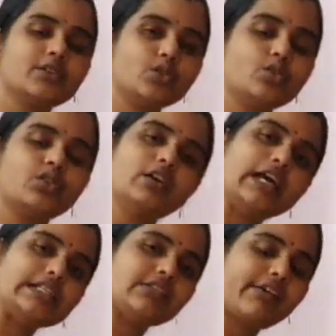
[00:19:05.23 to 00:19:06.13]
2
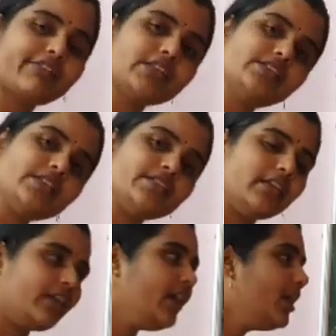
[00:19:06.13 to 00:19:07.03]
as a suffix
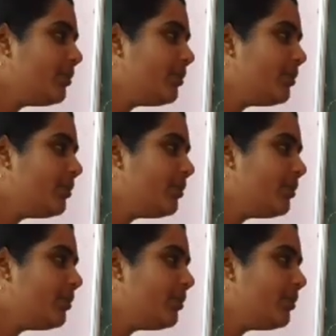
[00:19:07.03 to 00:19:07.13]
easily.